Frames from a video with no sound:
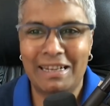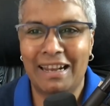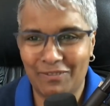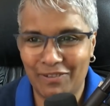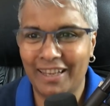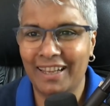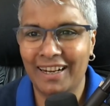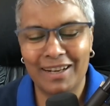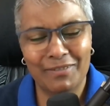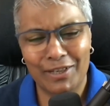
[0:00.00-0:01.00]
love it. I
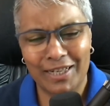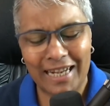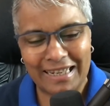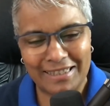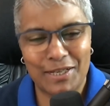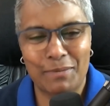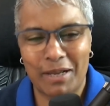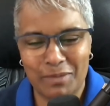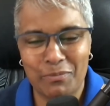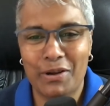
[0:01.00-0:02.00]
love your analogy
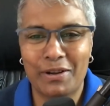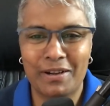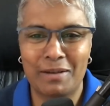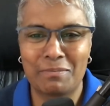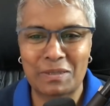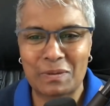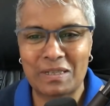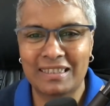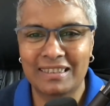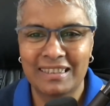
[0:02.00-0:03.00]
about the broken arm as
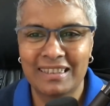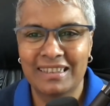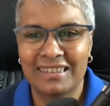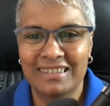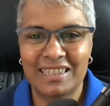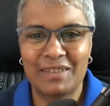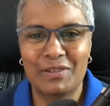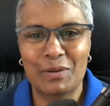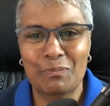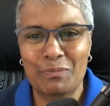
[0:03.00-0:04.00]
well. So if you can,